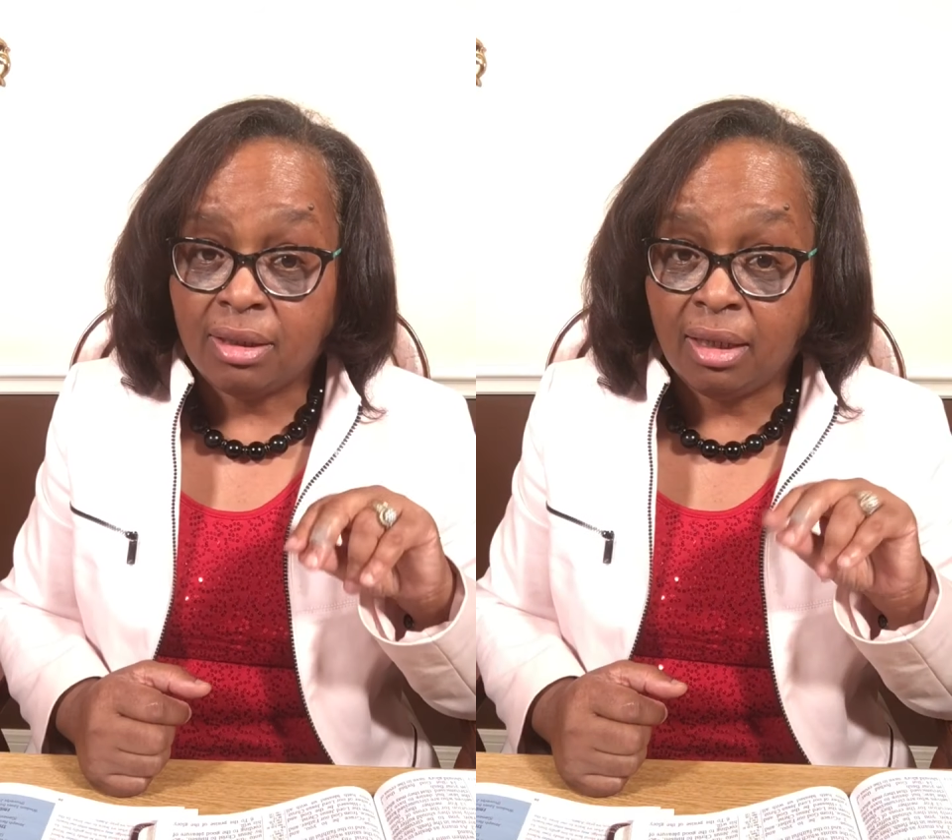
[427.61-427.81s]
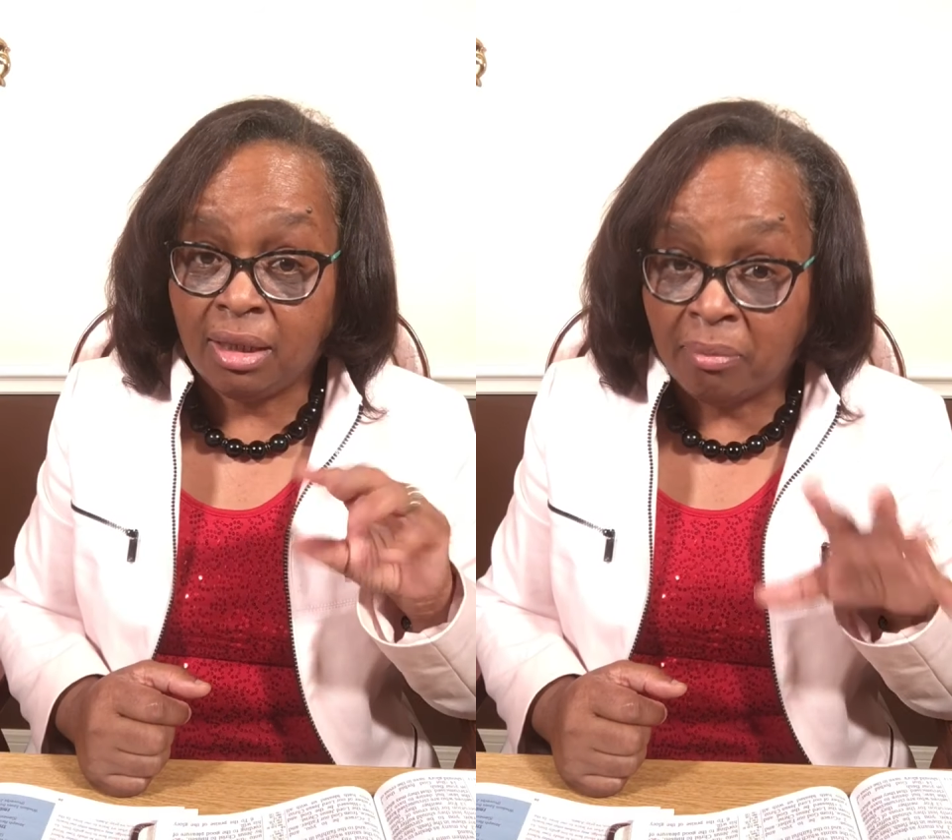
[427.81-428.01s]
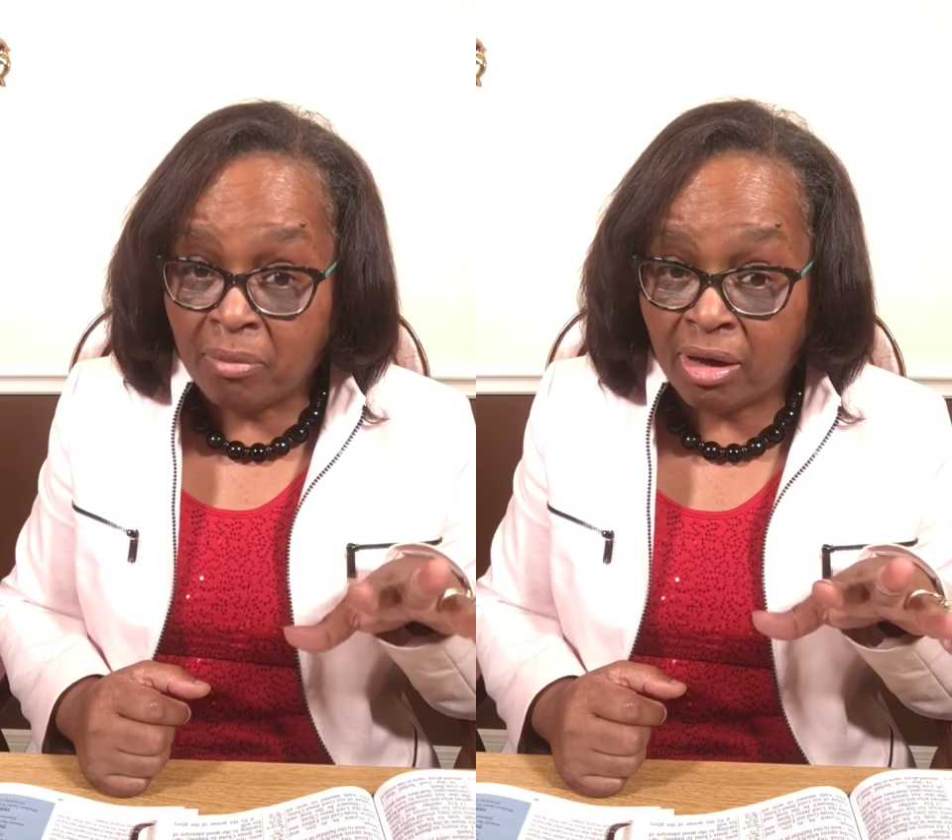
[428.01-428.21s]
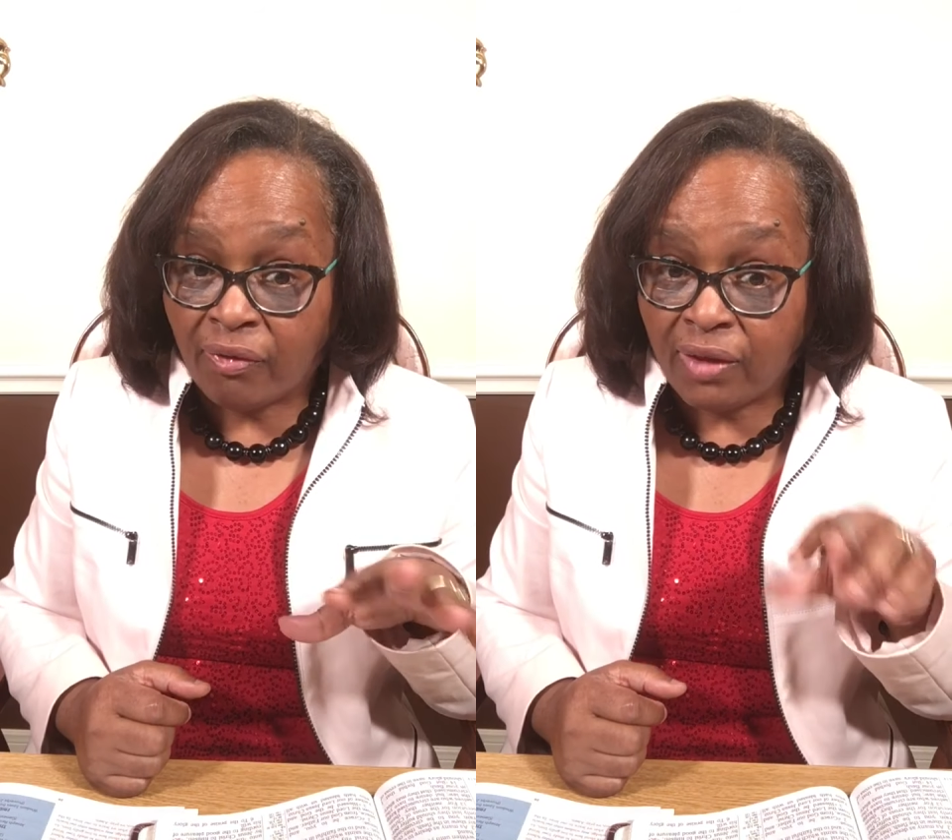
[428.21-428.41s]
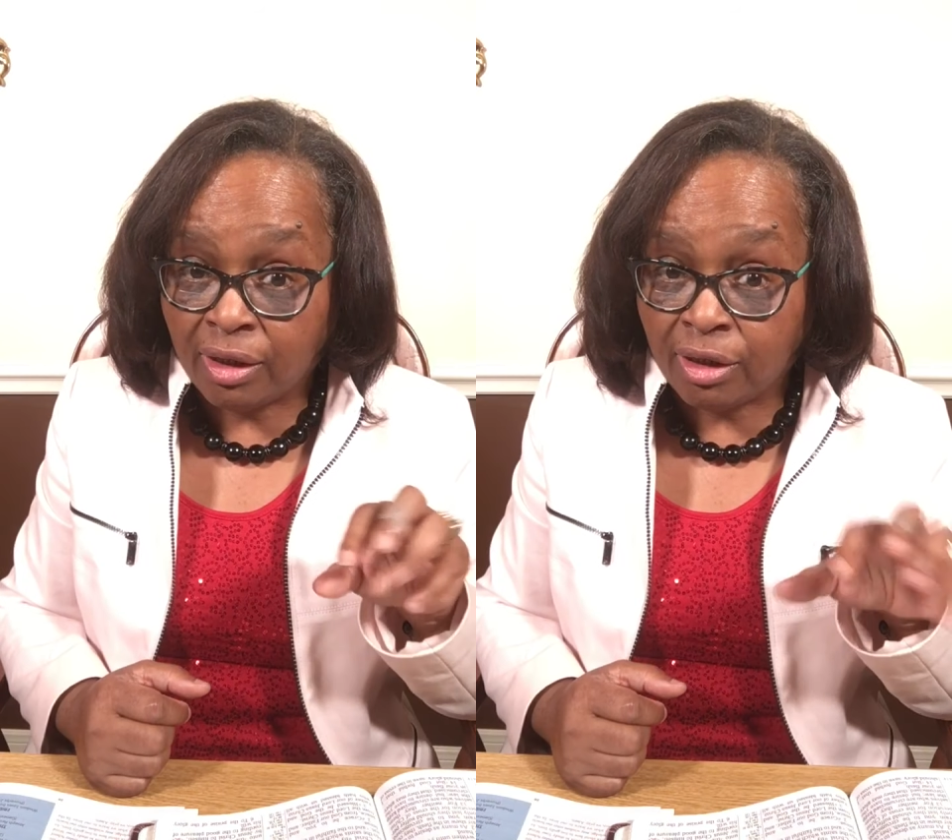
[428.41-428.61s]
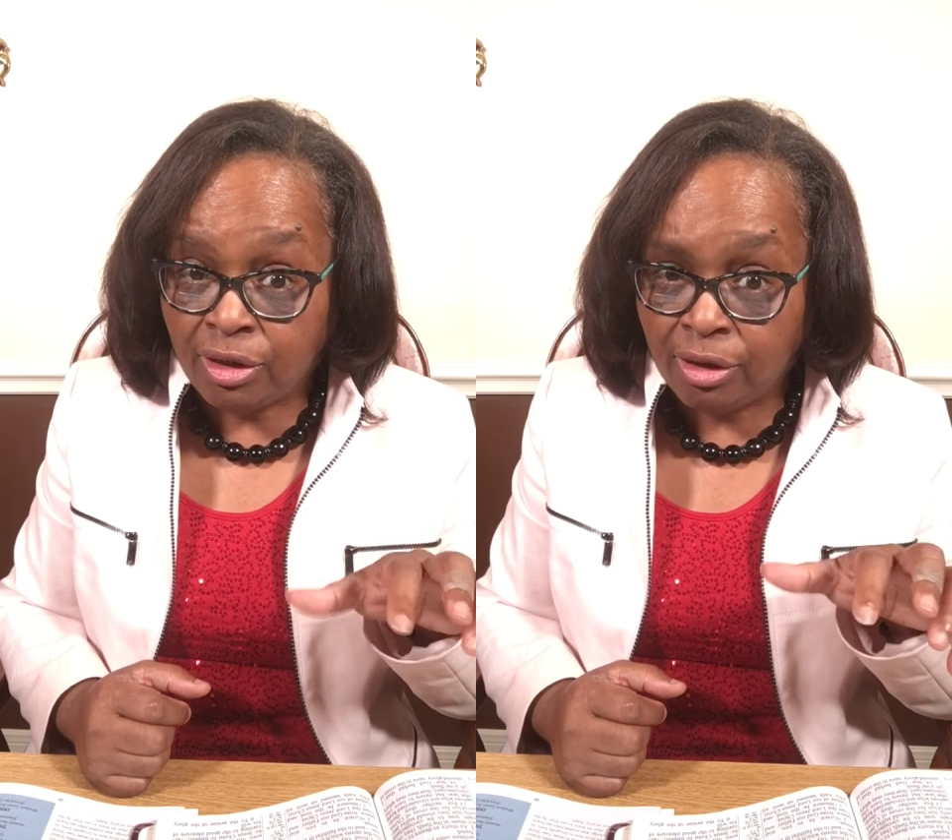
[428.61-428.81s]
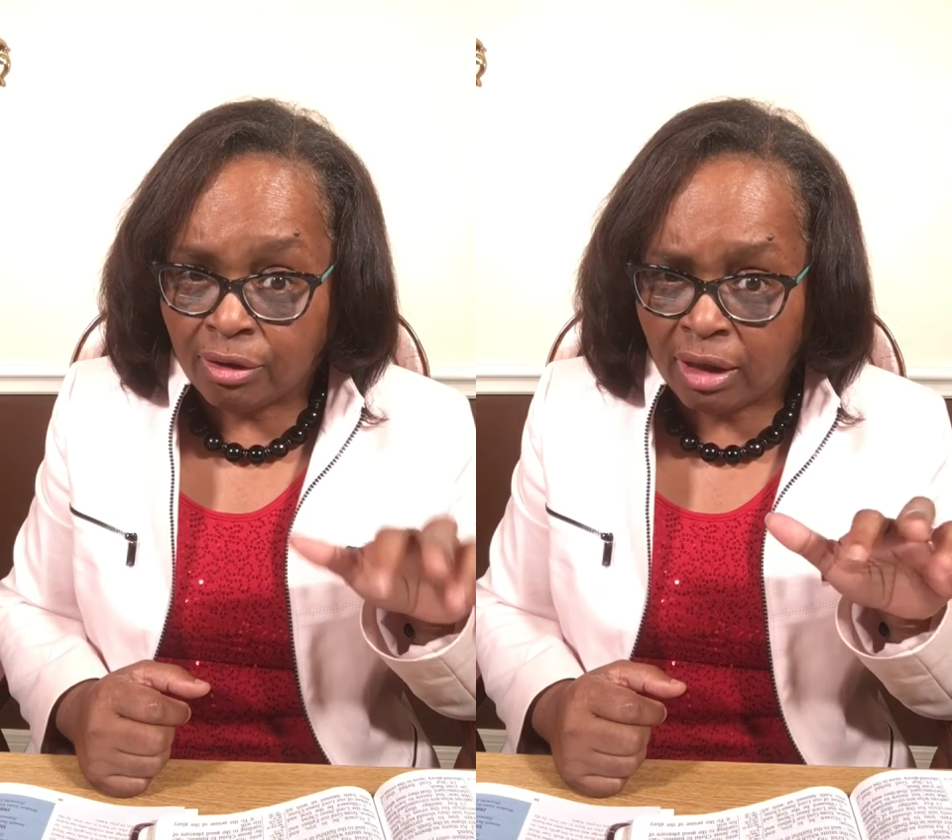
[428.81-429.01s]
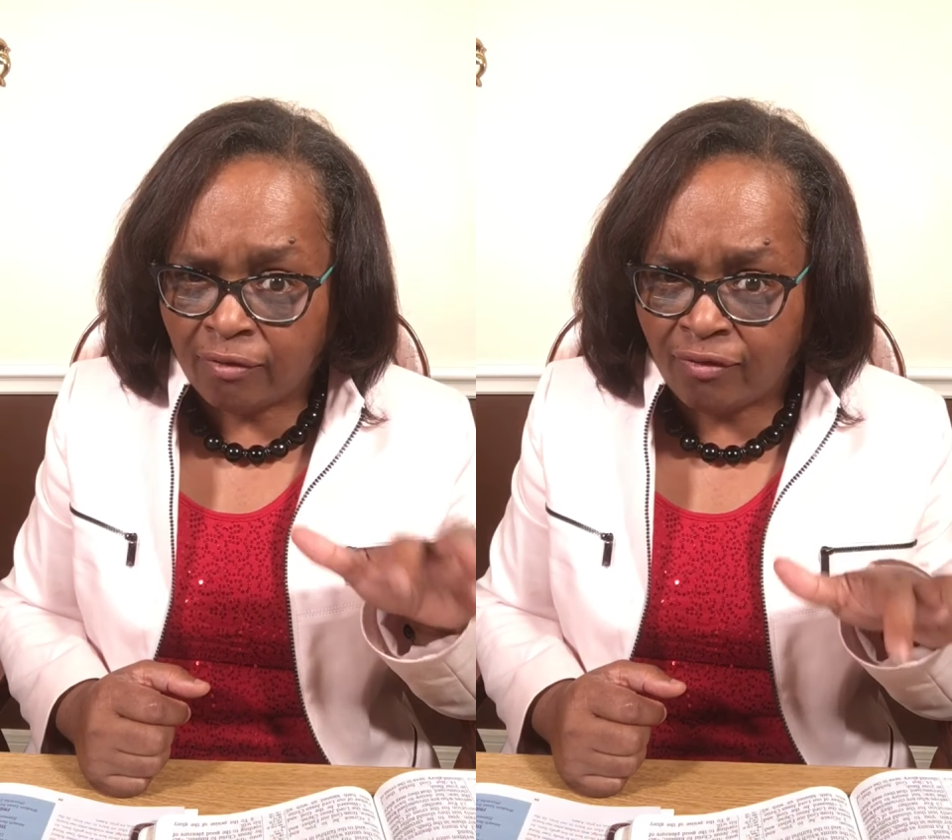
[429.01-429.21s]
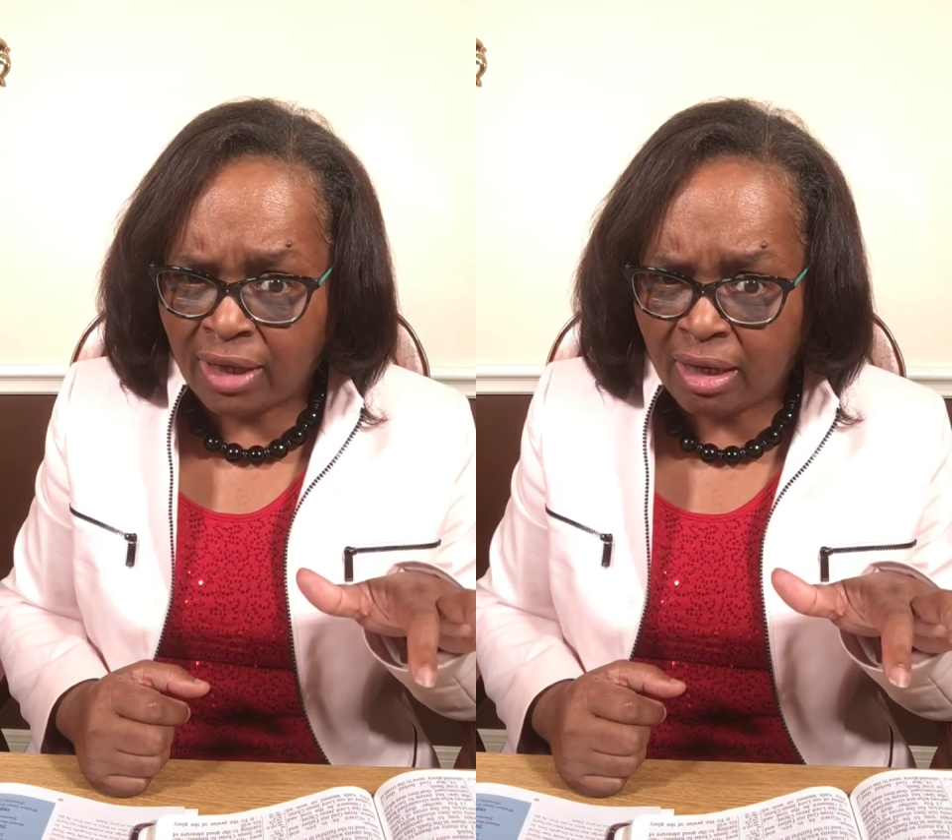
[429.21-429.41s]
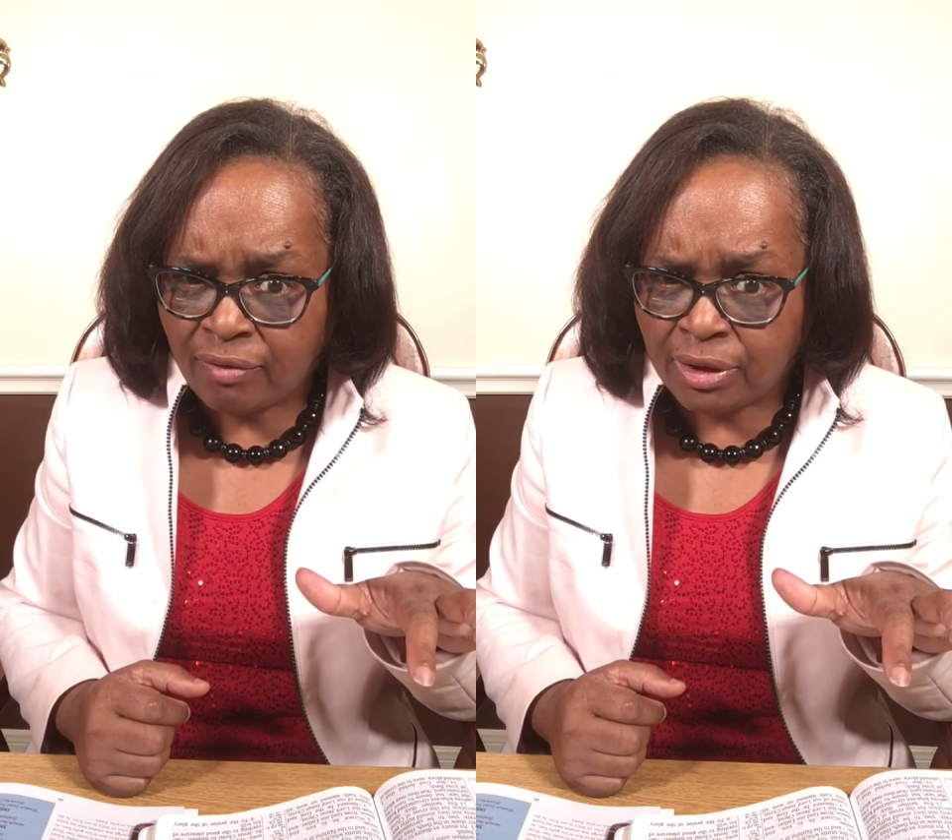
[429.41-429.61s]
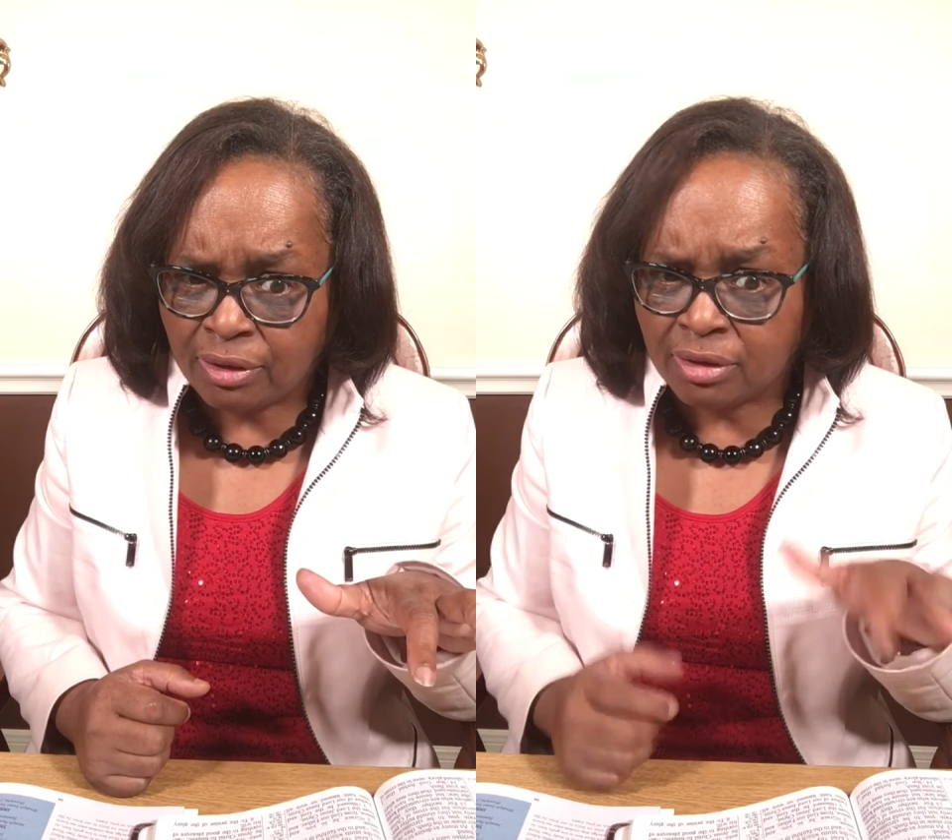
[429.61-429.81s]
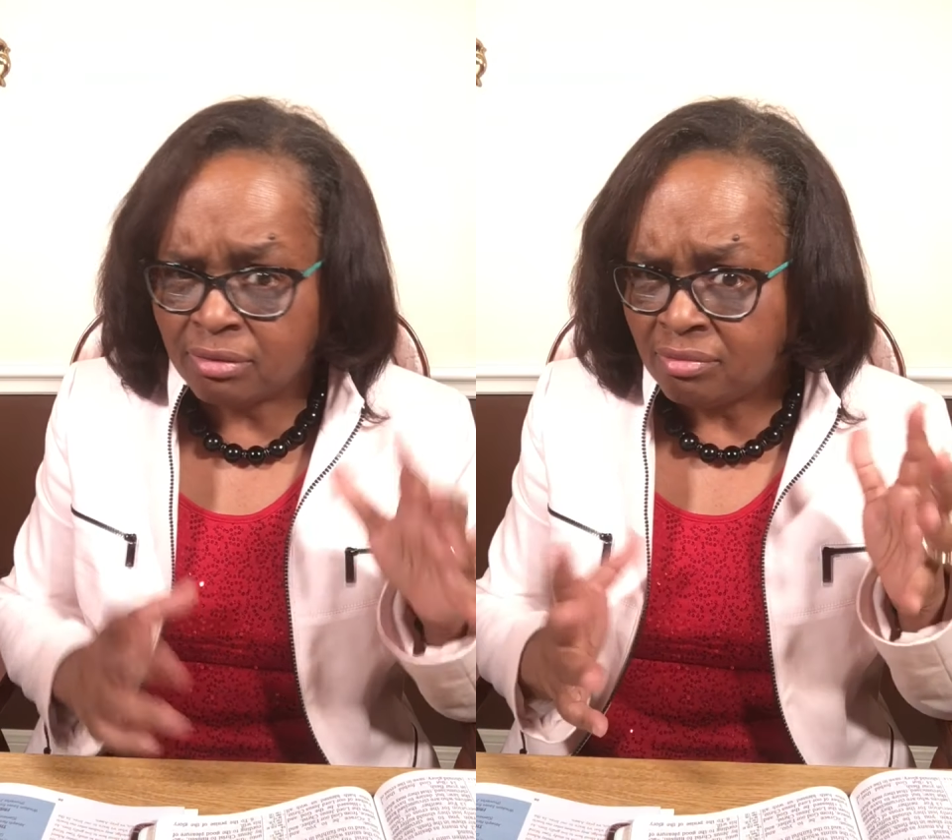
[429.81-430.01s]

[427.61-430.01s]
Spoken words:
in a month, in a year, in 5 years,